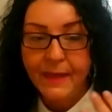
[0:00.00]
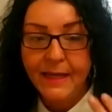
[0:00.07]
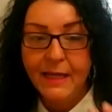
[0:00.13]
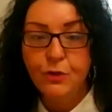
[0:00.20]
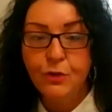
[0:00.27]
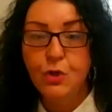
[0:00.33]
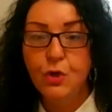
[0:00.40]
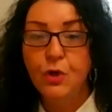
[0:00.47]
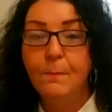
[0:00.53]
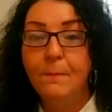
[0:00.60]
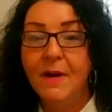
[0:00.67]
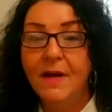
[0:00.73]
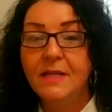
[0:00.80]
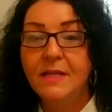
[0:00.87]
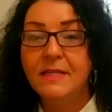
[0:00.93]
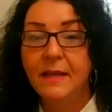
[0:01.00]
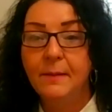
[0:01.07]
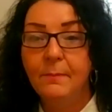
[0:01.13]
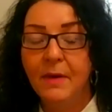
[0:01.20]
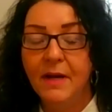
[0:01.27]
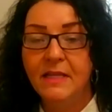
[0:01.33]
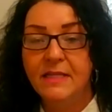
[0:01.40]
It took months
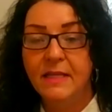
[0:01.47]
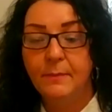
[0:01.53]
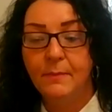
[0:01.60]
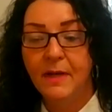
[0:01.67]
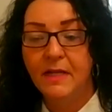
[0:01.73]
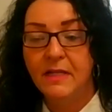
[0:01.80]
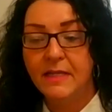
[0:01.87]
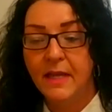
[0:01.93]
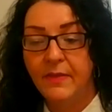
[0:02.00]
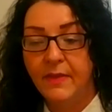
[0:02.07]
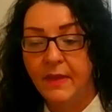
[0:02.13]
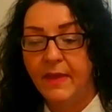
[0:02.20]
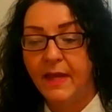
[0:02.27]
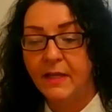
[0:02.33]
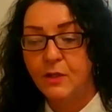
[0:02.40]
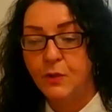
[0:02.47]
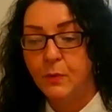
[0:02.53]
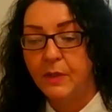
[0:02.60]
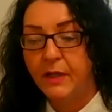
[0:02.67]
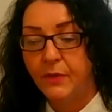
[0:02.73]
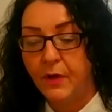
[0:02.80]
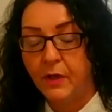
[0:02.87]
and months and months. And then that's when
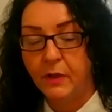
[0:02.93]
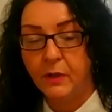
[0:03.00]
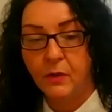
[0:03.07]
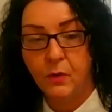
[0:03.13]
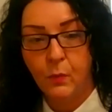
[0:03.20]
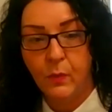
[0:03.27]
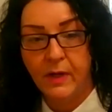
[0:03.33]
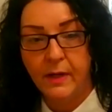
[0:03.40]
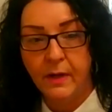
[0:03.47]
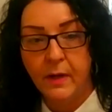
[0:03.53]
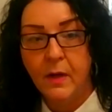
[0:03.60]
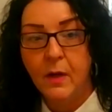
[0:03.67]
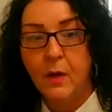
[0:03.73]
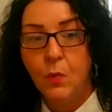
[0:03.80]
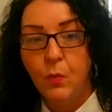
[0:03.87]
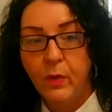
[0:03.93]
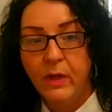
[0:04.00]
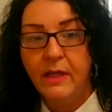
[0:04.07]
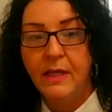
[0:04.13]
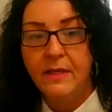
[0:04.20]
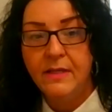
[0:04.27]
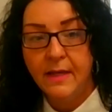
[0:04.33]
I thought, you know what? We
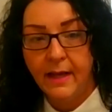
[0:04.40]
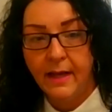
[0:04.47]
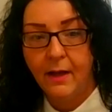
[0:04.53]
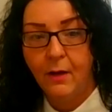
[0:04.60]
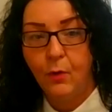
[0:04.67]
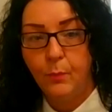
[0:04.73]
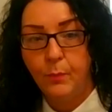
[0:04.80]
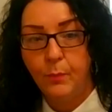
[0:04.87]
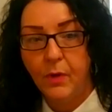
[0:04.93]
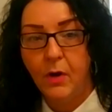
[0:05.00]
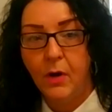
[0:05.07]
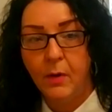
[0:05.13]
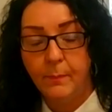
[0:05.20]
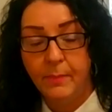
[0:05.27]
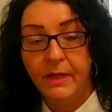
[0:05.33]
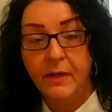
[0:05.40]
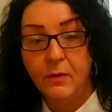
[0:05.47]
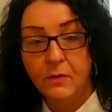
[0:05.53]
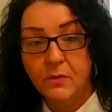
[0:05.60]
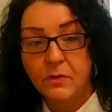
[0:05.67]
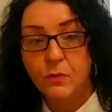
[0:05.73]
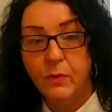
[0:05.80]
need to help our
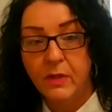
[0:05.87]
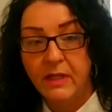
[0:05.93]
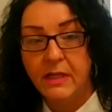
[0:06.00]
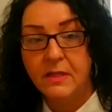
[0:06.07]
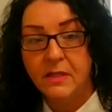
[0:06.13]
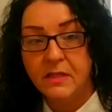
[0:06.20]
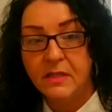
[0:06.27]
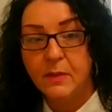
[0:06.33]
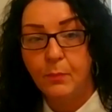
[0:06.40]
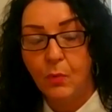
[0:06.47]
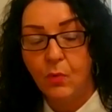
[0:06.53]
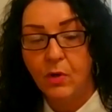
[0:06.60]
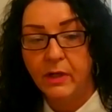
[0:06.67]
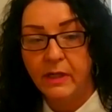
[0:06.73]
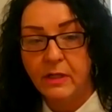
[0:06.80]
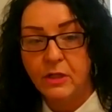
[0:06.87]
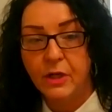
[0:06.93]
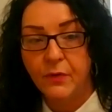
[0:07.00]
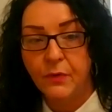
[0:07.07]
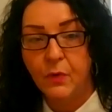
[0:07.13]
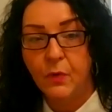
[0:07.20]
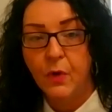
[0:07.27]
peers. We need to support each
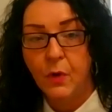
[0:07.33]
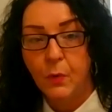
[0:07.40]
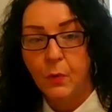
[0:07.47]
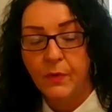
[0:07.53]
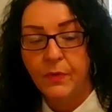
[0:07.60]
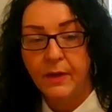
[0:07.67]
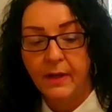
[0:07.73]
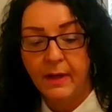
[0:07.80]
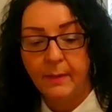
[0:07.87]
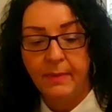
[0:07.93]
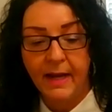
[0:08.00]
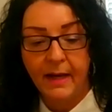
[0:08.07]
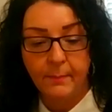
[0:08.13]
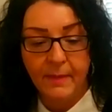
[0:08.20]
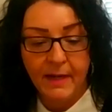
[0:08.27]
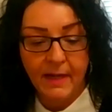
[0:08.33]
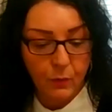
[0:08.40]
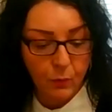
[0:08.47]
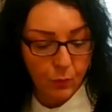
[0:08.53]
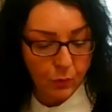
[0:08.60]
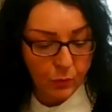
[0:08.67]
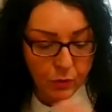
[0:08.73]
other with an IPAC
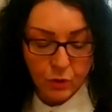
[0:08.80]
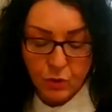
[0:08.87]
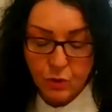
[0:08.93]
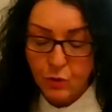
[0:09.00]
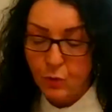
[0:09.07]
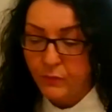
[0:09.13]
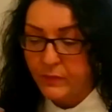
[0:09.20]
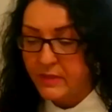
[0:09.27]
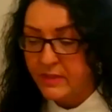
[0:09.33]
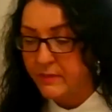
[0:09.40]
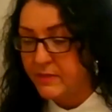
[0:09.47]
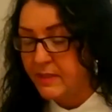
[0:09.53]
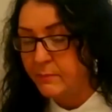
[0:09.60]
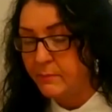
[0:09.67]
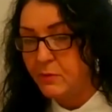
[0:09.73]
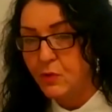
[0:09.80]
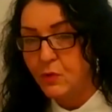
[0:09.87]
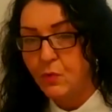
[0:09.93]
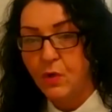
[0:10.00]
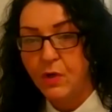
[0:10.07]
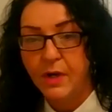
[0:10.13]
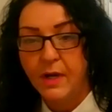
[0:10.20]
manual service of some
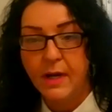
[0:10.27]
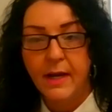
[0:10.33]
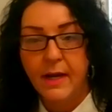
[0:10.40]
sort,